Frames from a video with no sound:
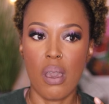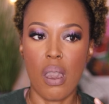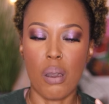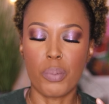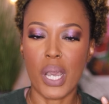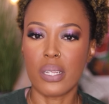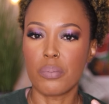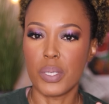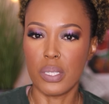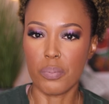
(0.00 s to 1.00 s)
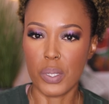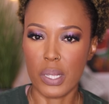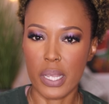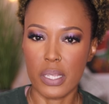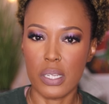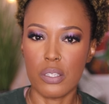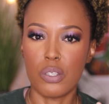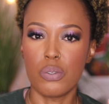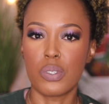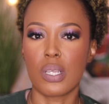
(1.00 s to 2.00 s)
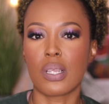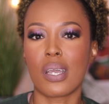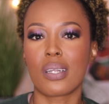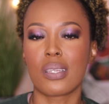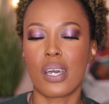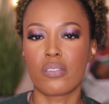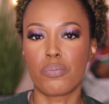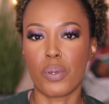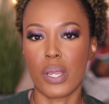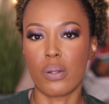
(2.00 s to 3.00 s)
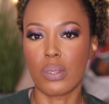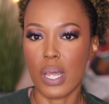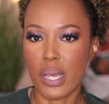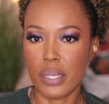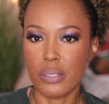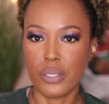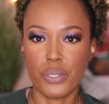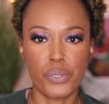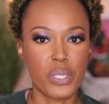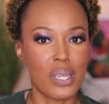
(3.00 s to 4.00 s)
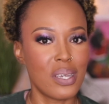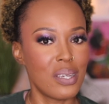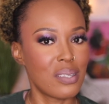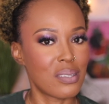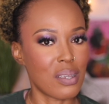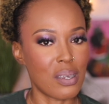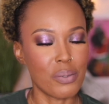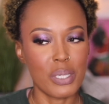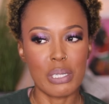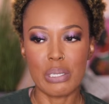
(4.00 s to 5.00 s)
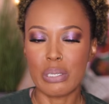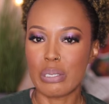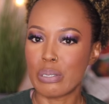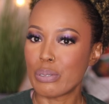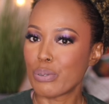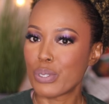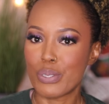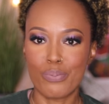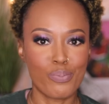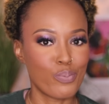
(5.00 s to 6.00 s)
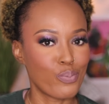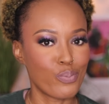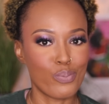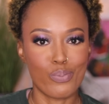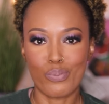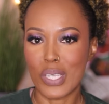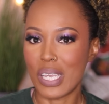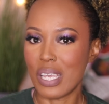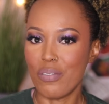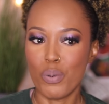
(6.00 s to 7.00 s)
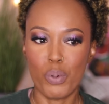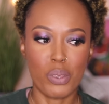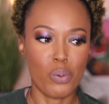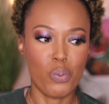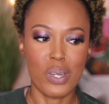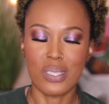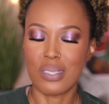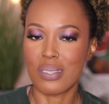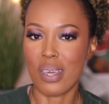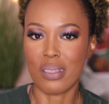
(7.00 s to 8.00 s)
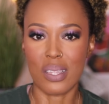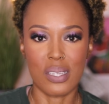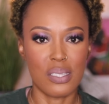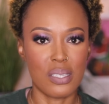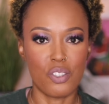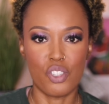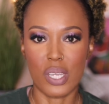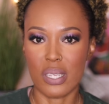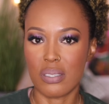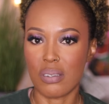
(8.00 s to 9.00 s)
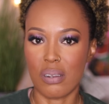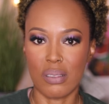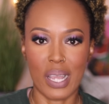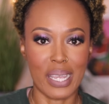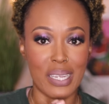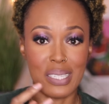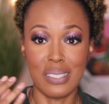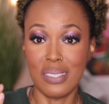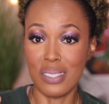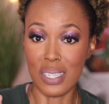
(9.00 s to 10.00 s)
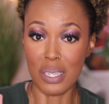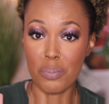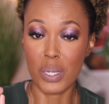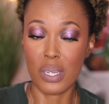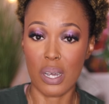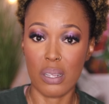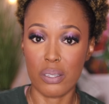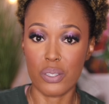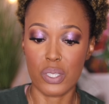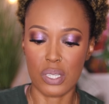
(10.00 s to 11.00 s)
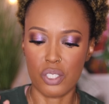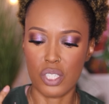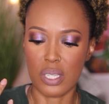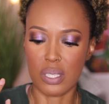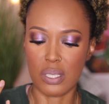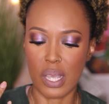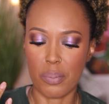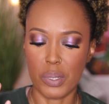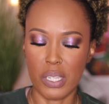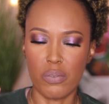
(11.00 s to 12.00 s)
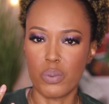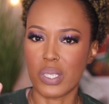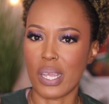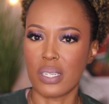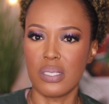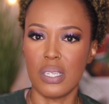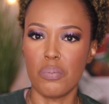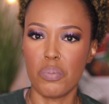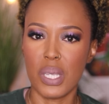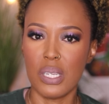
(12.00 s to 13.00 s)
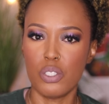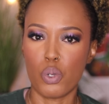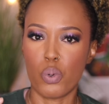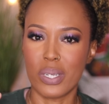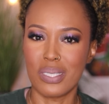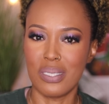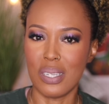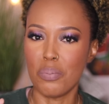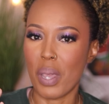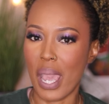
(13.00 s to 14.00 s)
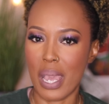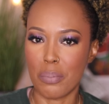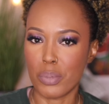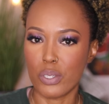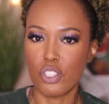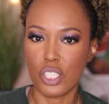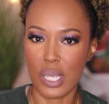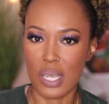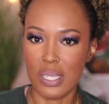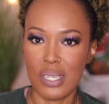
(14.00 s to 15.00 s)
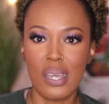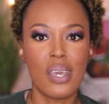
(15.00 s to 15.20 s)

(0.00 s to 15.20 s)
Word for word: um, kind of manipulate it using like a lot of brown liners. Sorry girls, even with the ones that they suggest are like deep color, such as I believe it was like a deep peach or a deep amber shade.